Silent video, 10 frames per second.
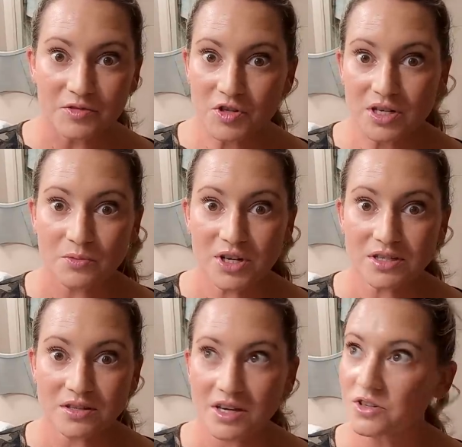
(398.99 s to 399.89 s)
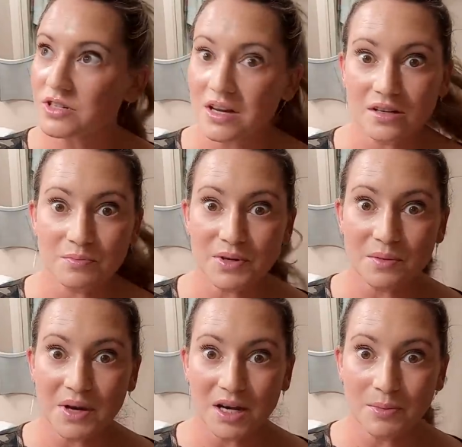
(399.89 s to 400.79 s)
For some reason, they just end up in the
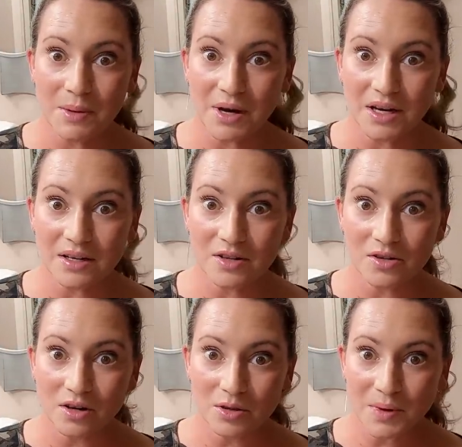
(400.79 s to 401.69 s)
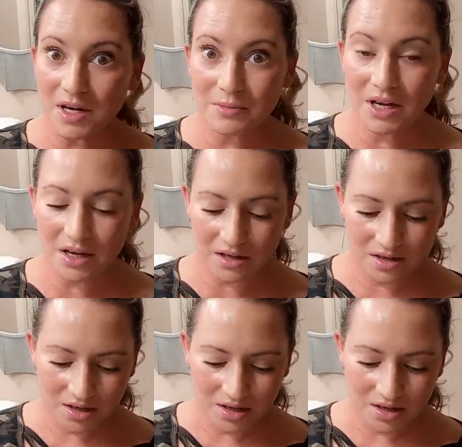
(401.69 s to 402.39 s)
back of my mind. I don't know. Back of my head.